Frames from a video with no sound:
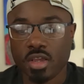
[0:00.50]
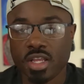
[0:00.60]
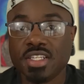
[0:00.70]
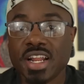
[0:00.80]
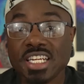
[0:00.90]

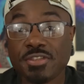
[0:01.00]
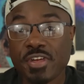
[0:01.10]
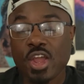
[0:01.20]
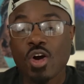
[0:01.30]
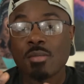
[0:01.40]
In today's
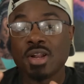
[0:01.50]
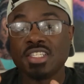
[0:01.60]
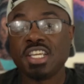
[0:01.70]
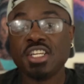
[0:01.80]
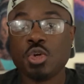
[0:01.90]
video, I'm going
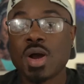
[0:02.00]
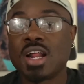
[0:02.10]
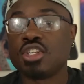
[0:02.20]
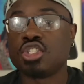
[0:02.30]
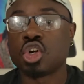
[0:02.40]
to teach you how
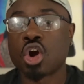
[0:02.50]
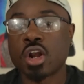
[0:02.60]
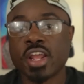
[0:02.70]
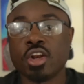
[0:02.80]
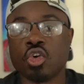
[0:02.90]
to
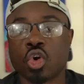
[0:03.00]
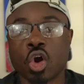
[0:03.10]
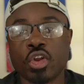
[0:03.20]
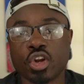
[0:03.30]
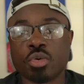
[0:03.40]
start and
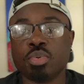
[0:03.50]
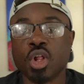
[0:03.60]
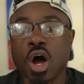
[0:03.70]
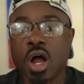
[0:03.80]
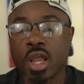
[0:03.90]
grow your
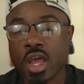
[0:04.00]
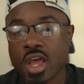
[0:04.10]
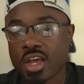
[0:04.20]
blog